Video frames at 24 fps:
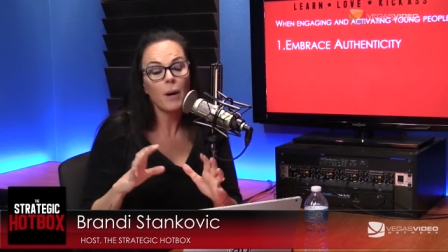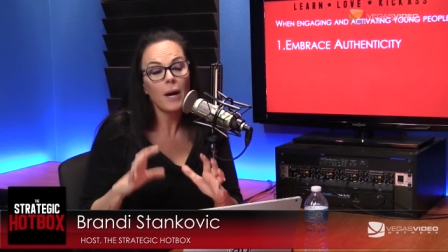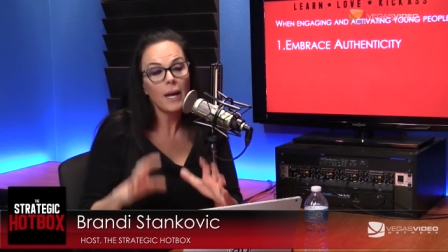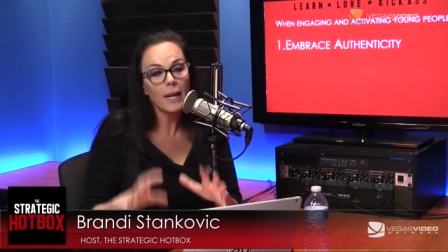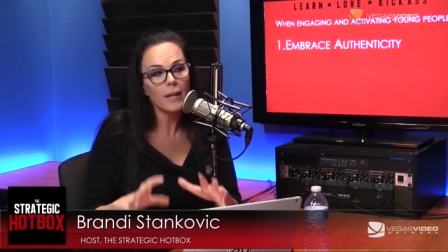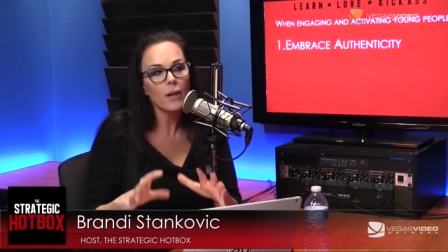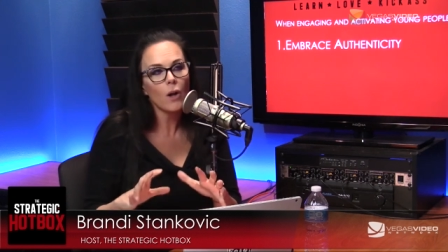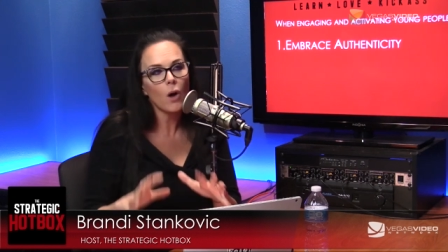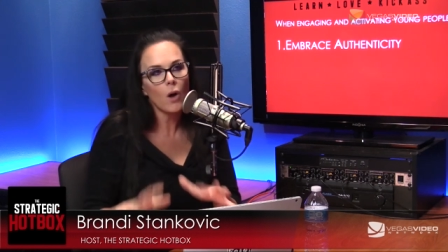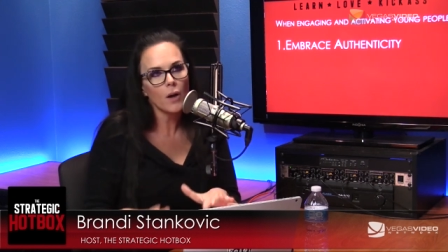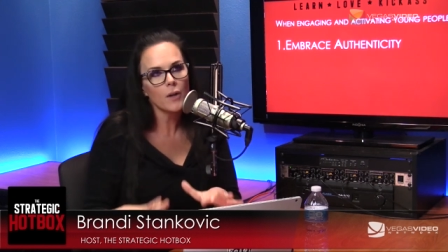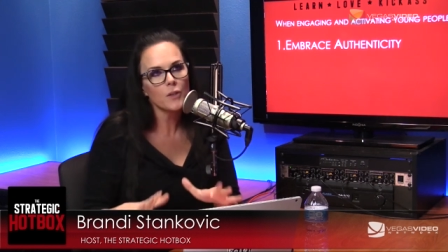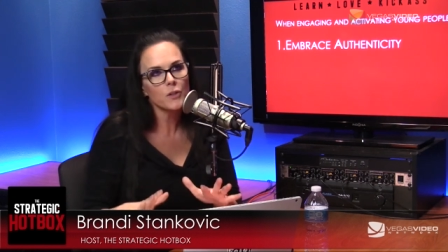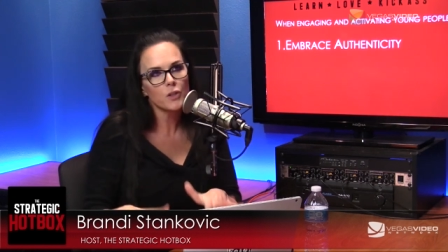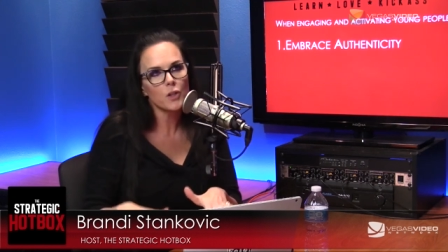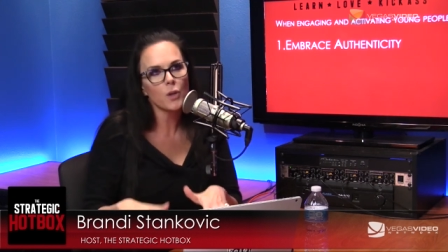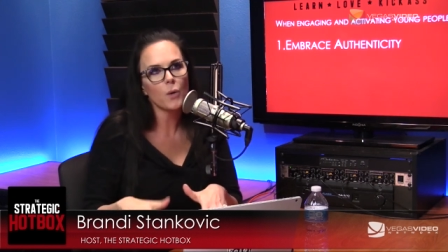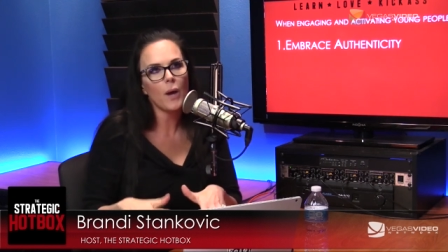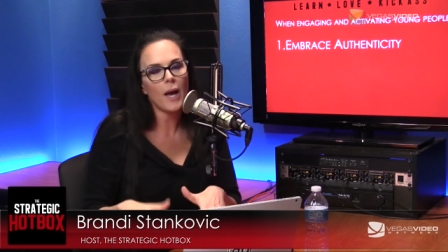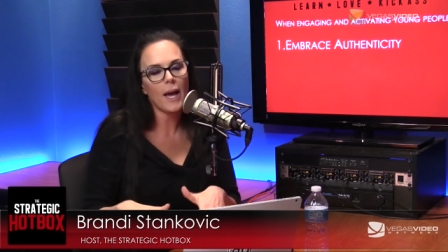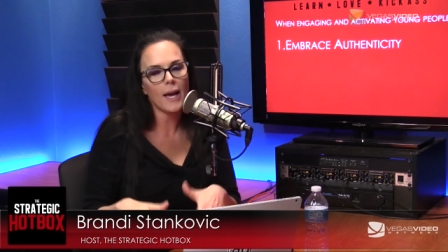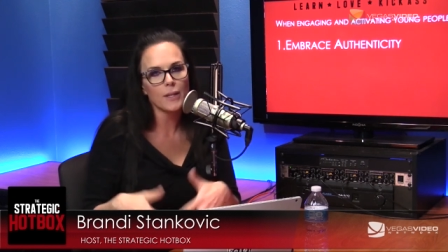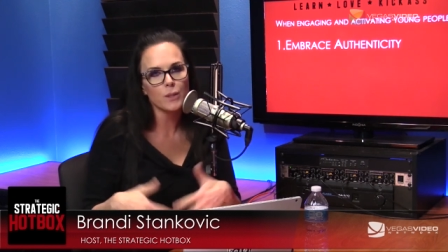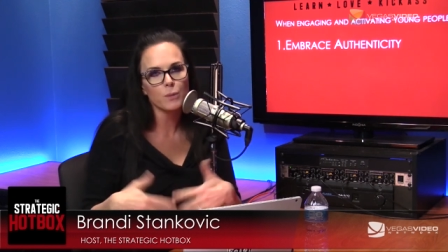but it
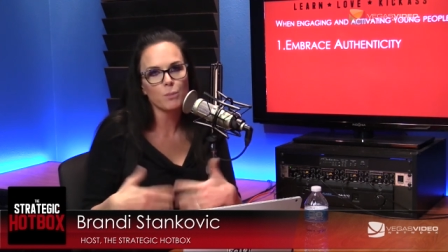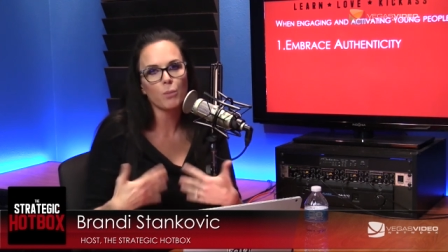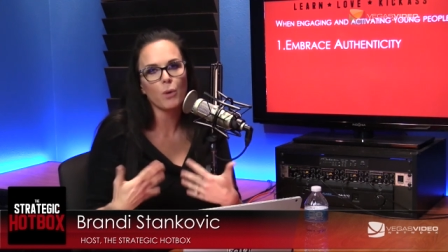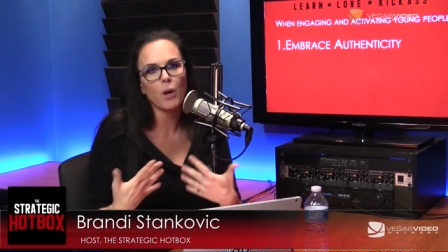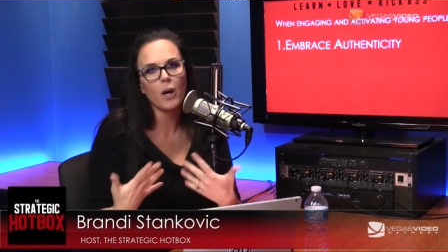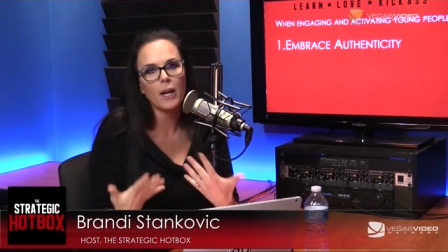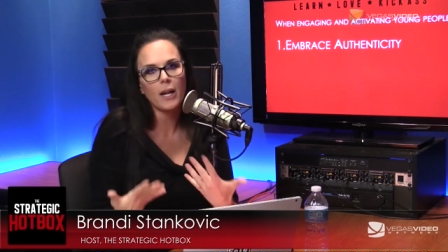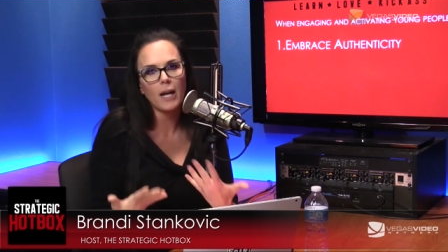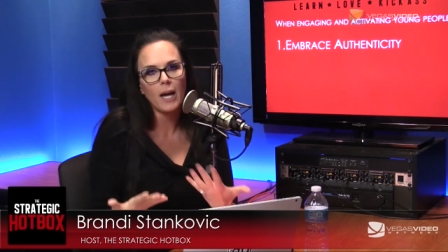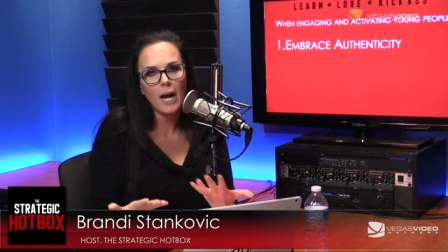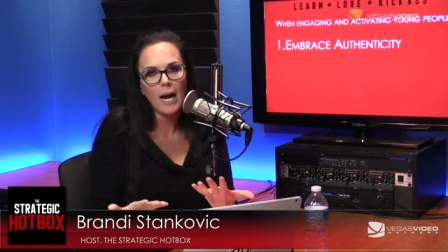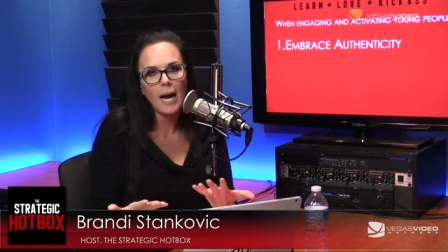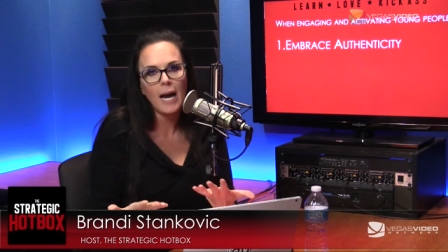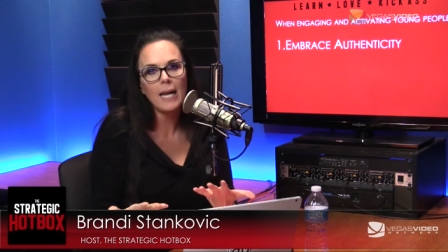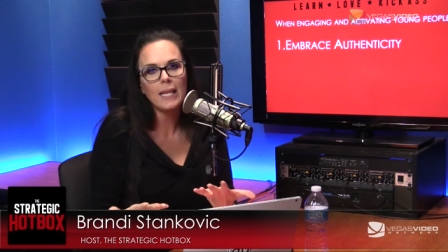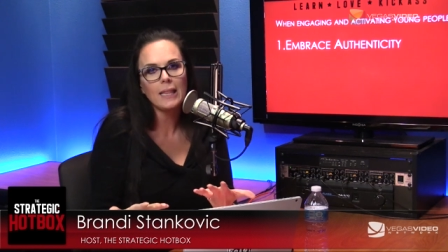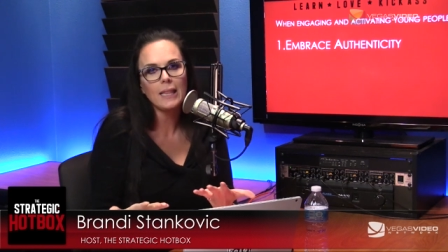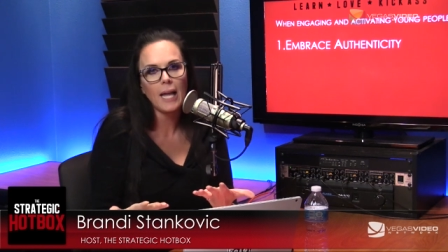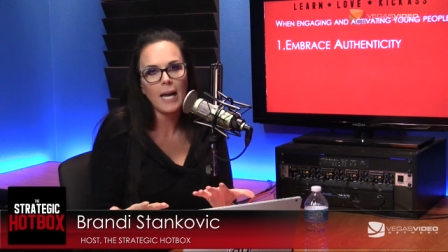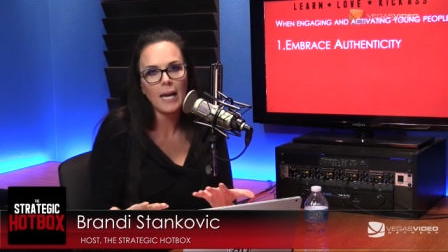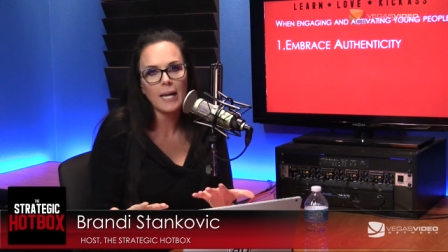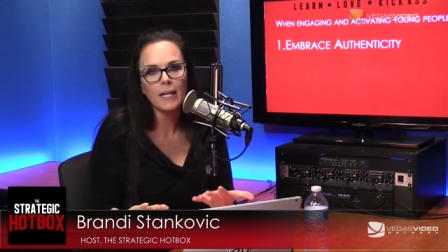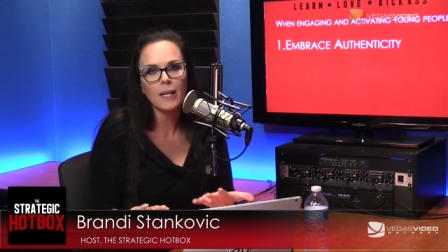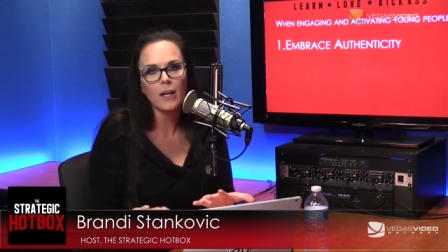also has brought a
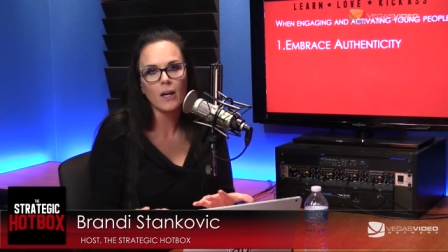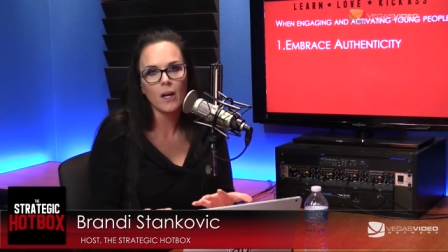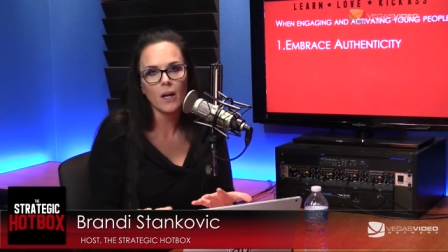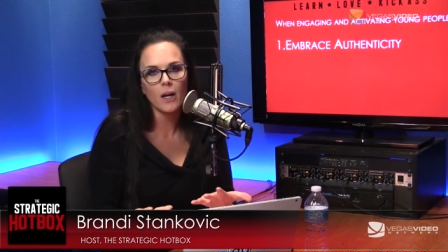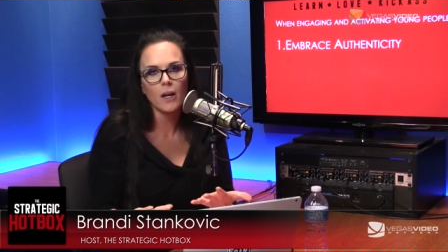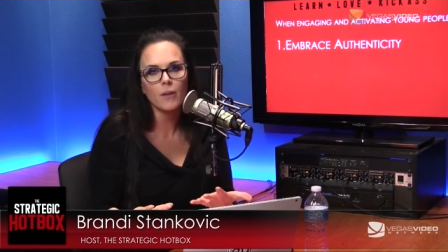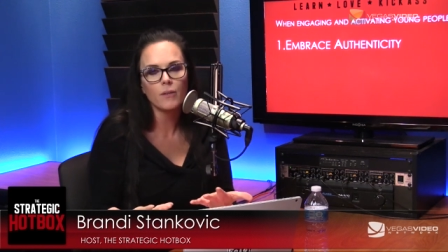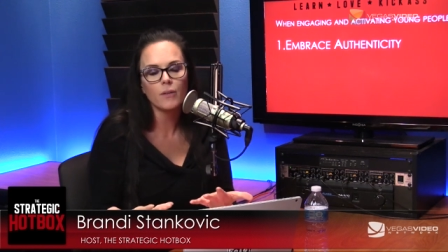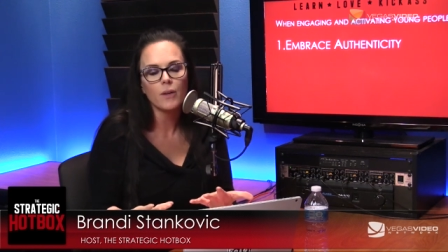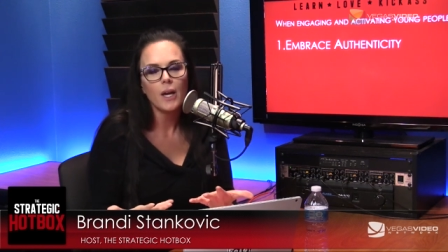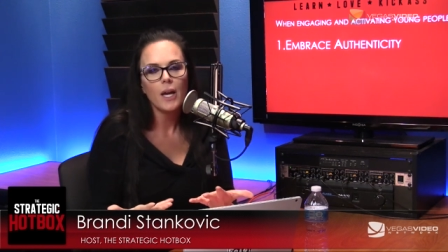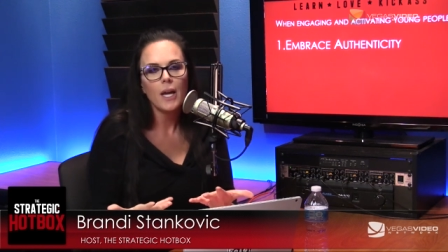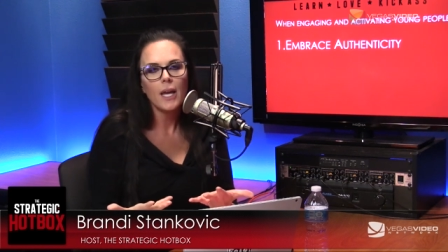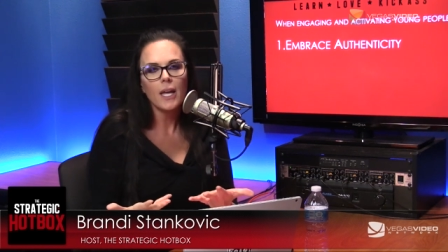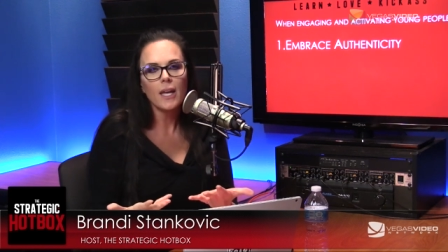highlight of